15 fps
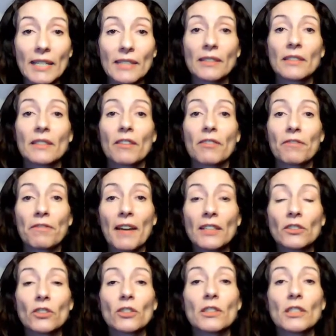de
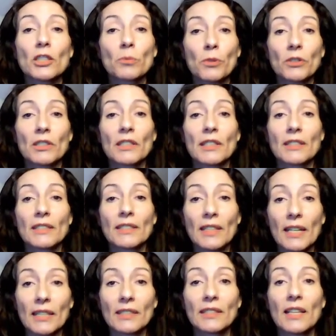facto disputed
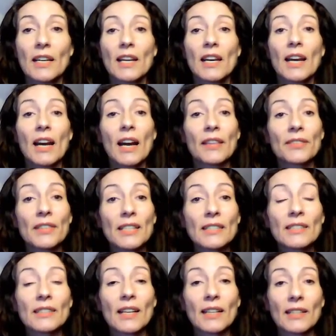states, and
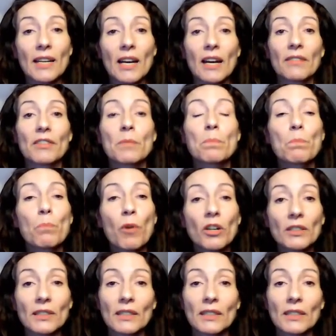this can have important